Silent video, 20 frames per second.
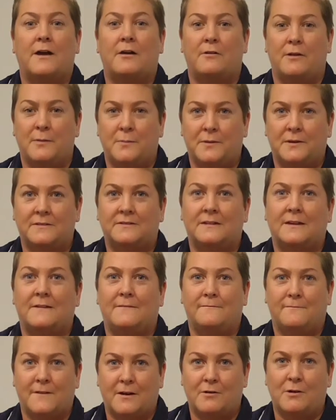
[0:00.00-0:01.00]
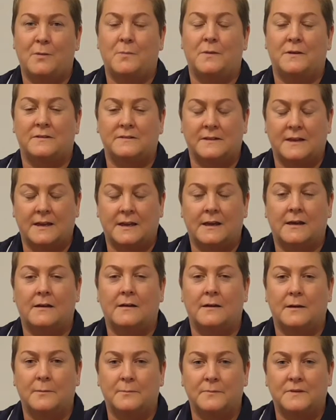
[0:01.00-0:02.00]
Very busy, very busy.
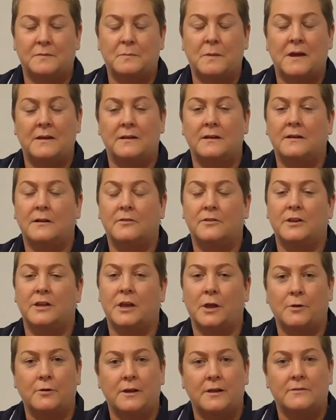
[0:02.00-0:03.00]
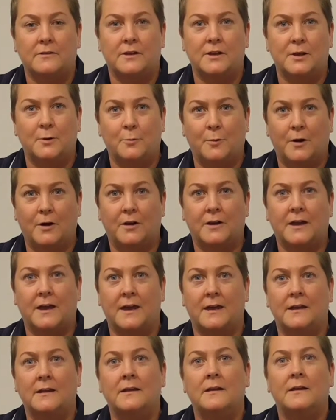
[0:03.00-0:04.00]
Depending on the unit that you work
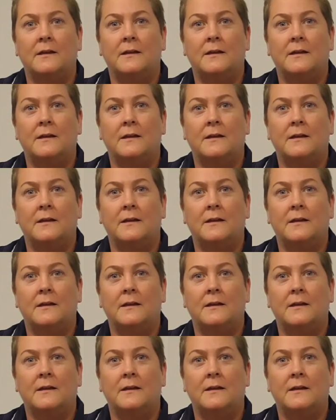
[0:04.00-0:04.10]
in,